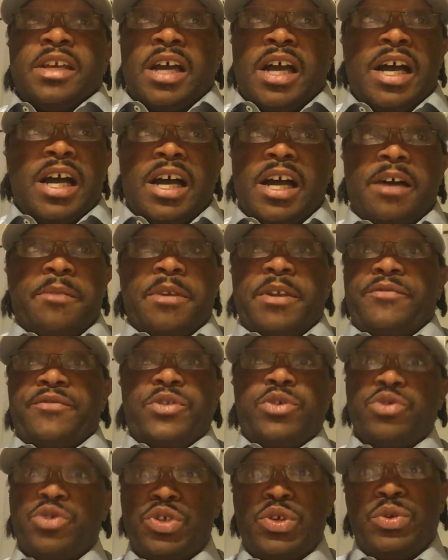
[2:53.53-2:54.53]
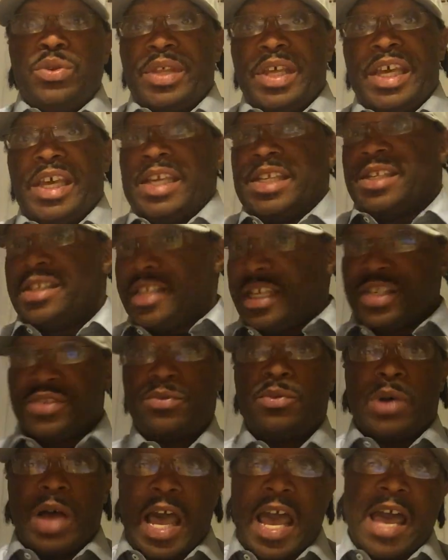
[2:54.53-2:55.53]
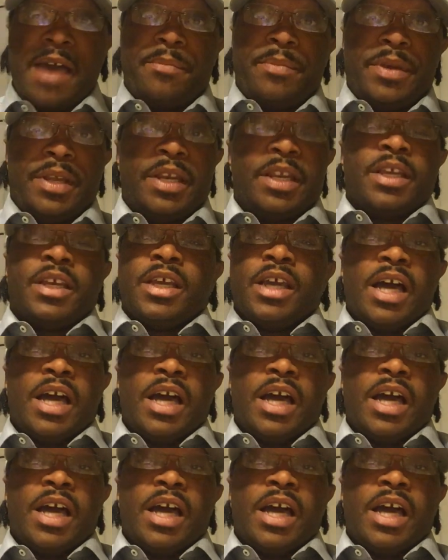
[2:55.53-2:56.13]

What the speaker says: If you do this, this will happen.